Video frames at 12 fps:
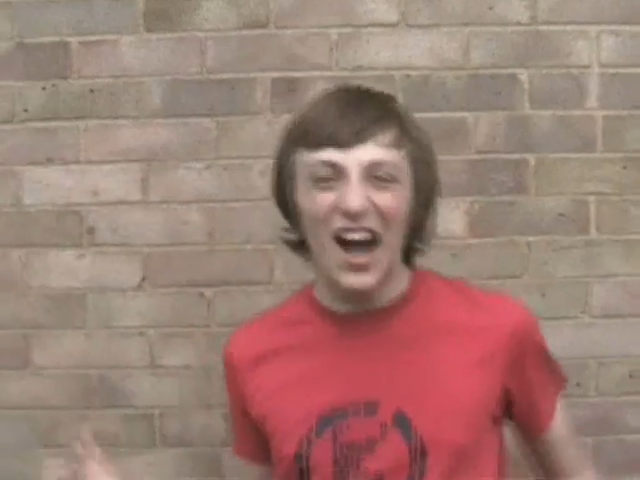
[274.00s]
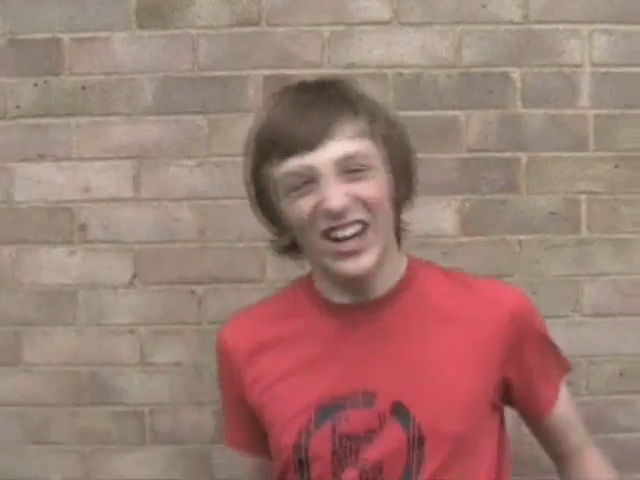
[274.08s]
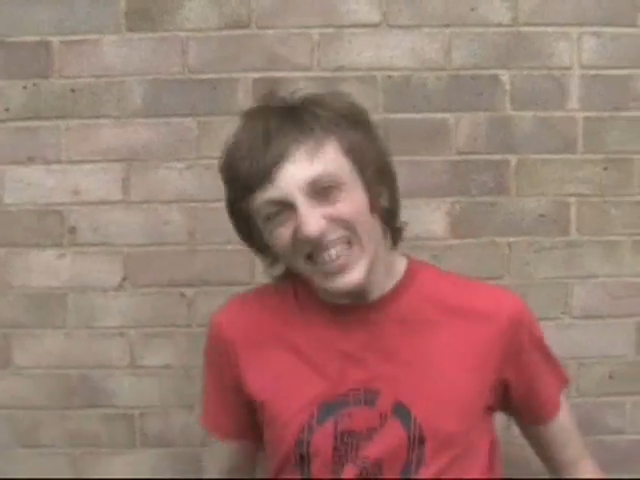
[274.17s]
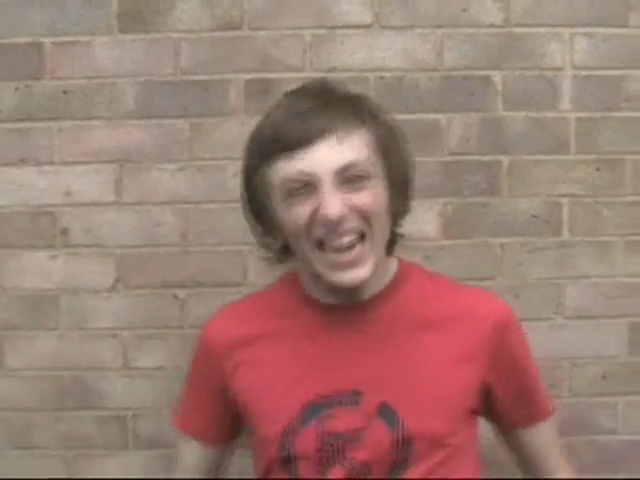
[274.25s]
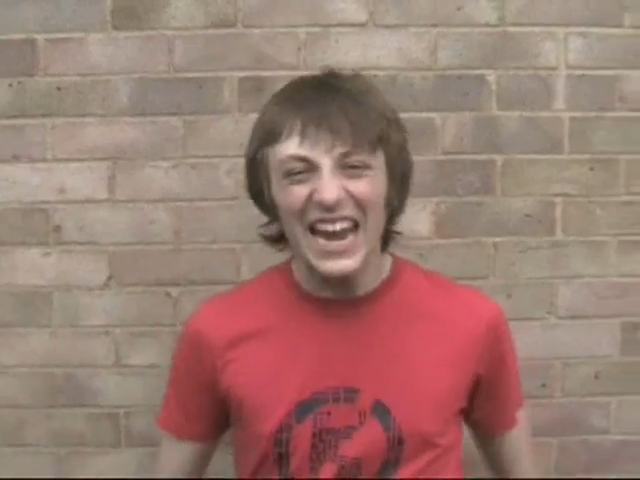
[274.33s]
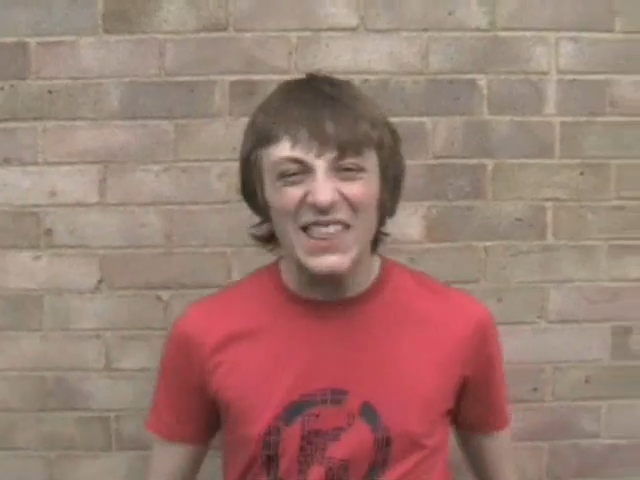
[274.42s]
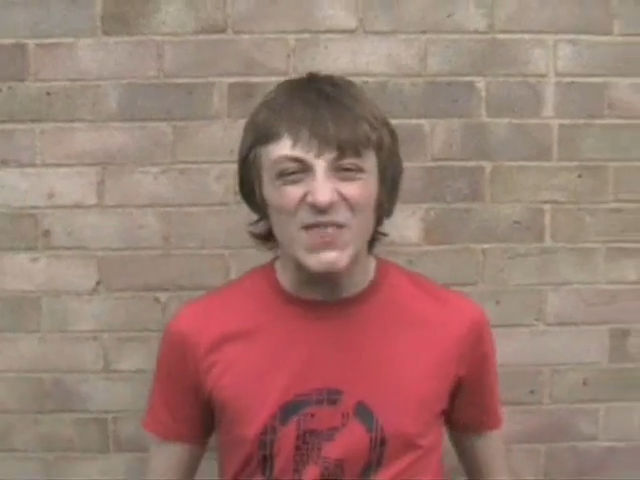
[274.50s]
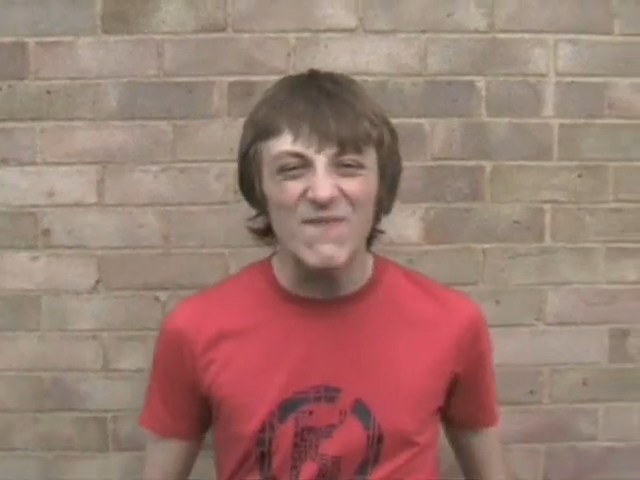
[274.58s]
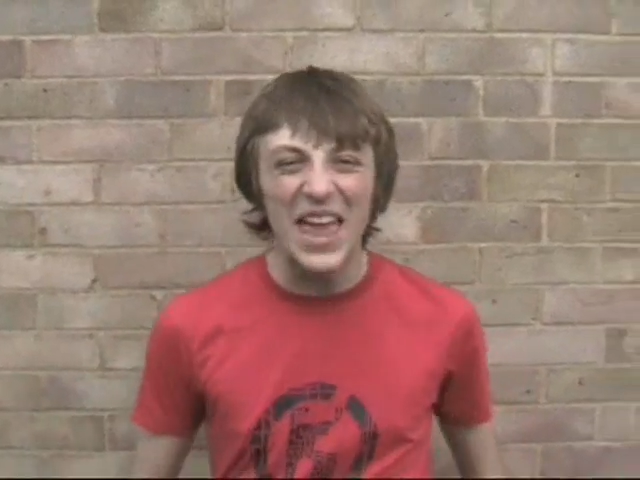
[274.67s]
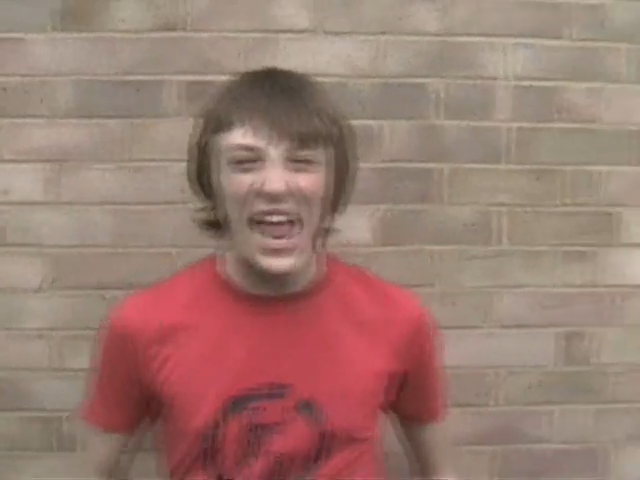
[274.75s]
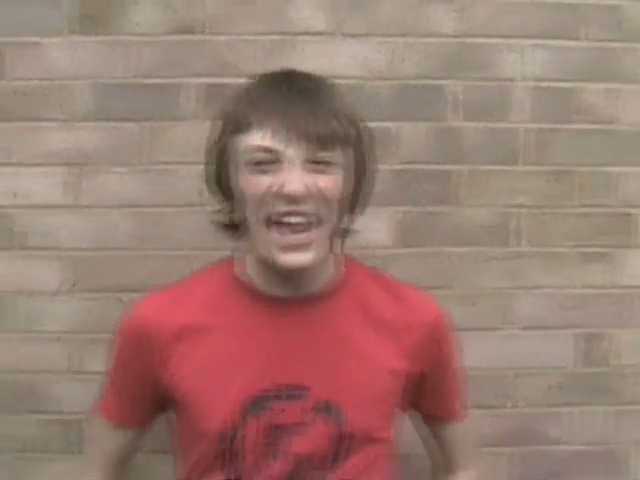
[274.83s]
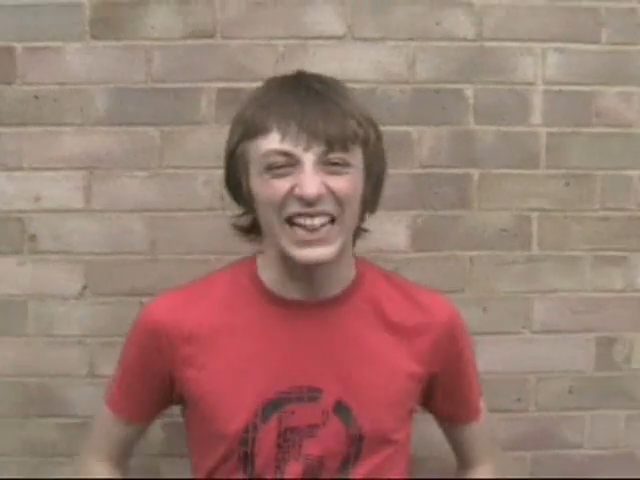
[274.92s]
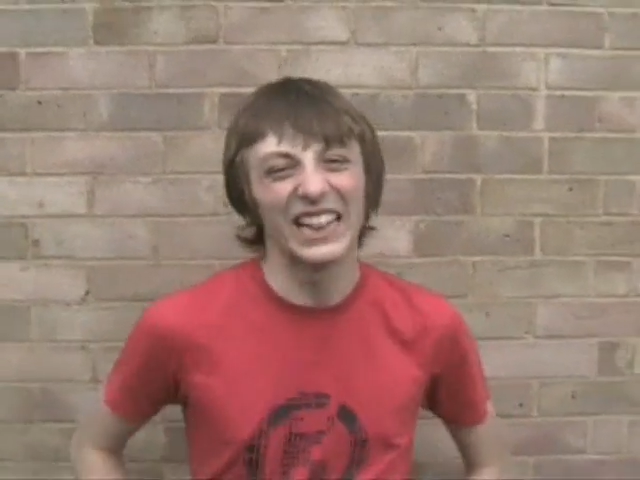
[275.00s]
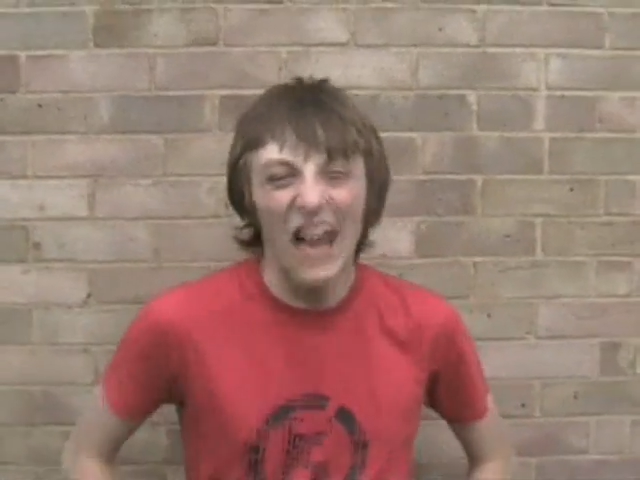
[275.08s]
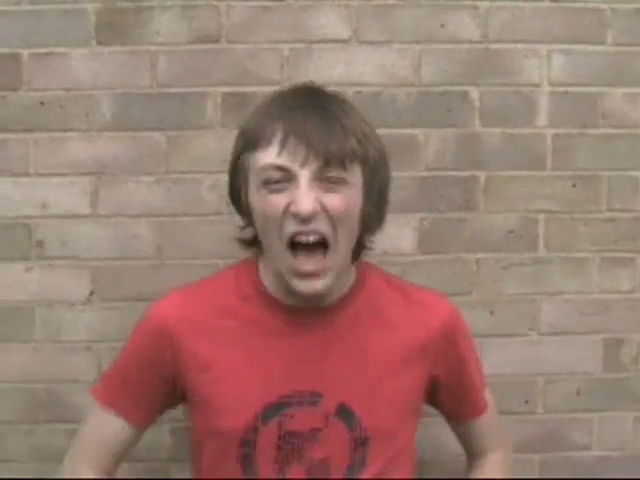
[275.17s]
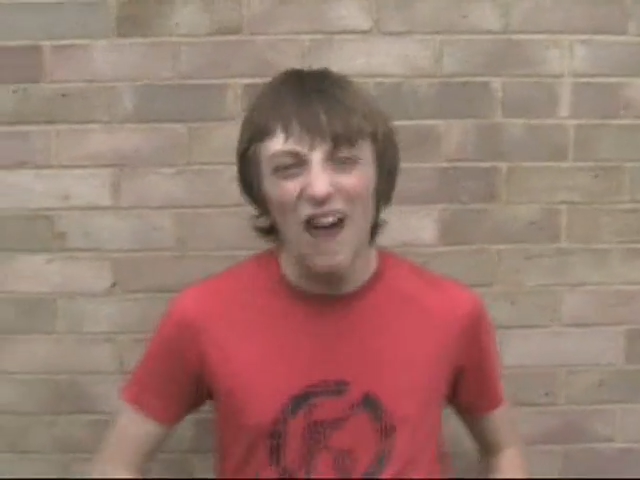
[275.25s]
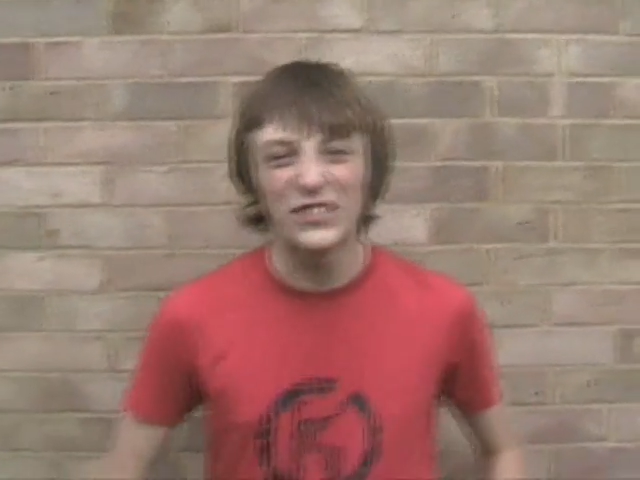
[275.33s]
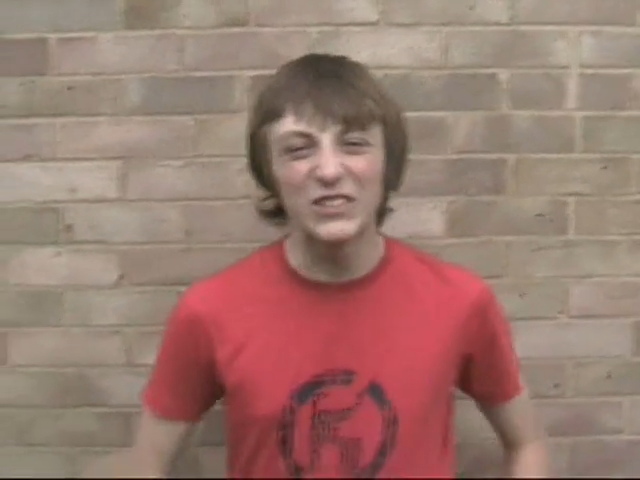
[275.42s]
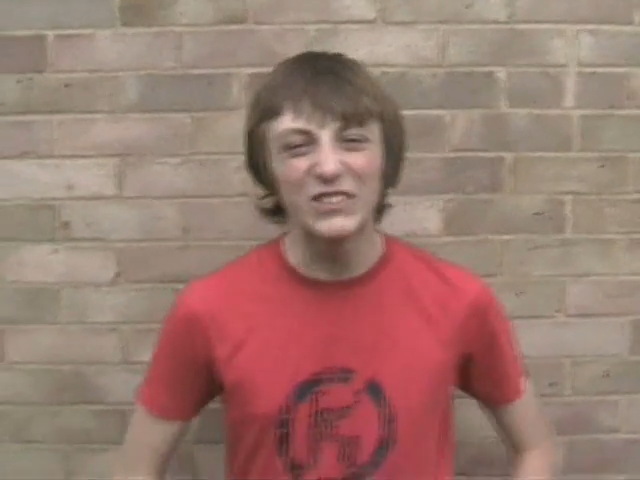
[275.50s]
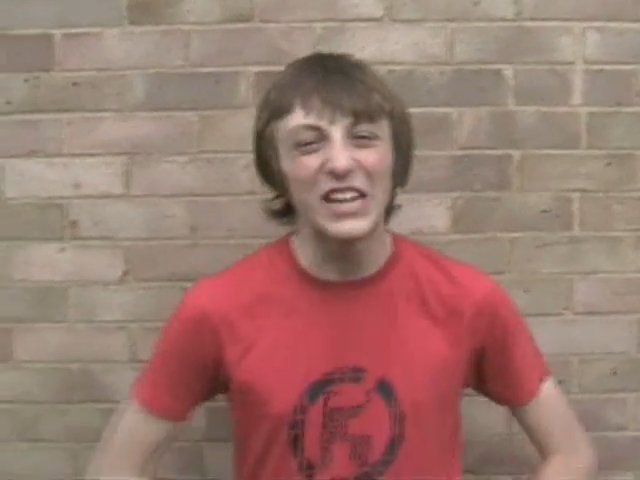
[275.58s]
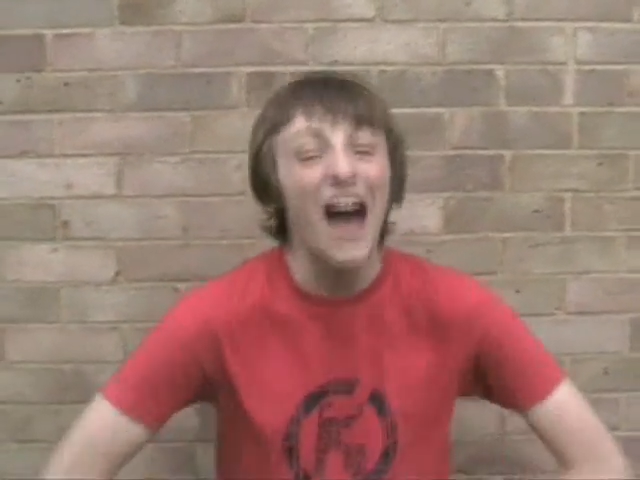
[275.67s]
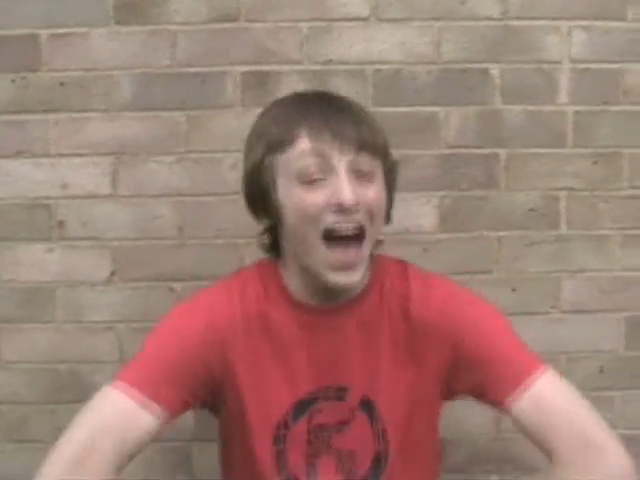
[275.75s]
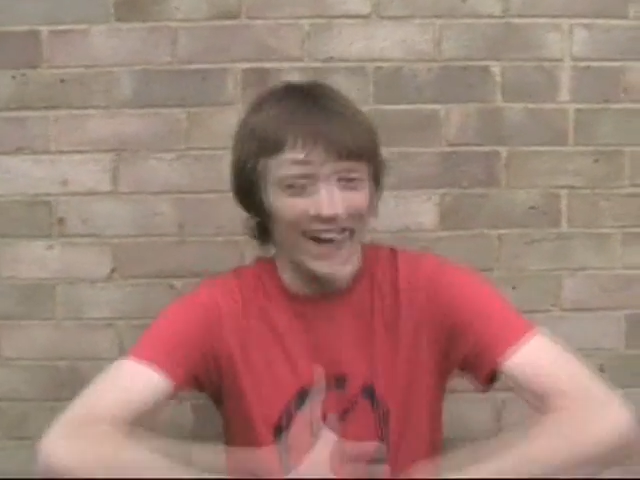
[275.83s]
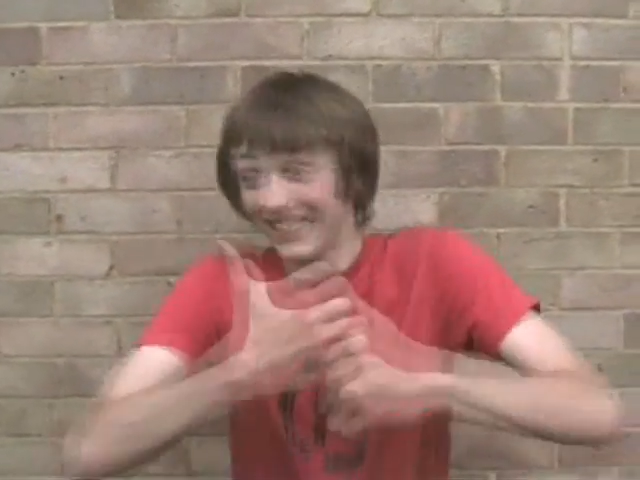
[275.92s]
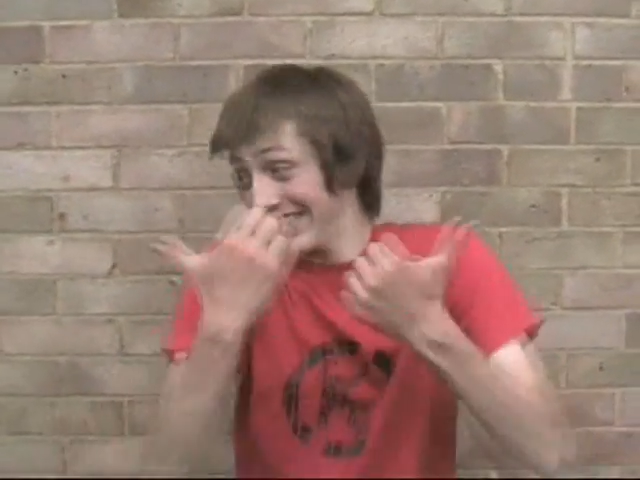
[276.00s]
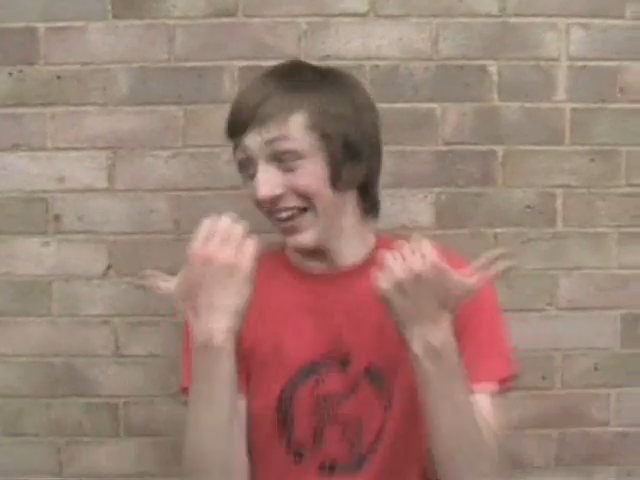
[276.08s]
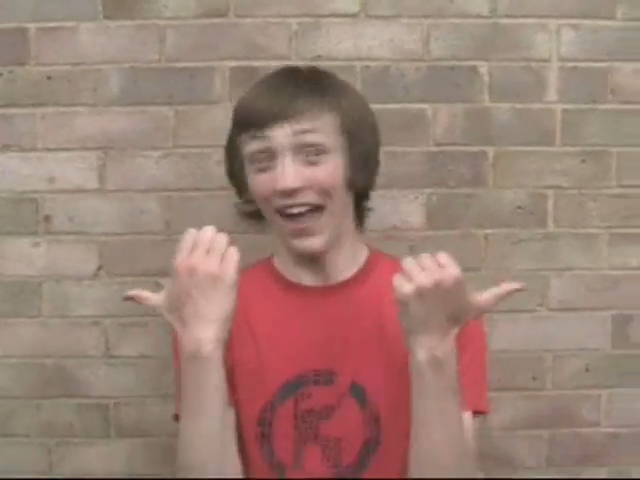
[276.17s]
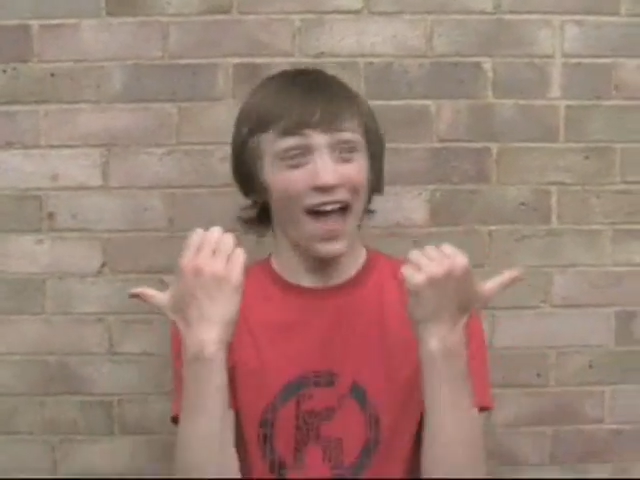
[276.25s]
stuck in the middle. I'm two guys,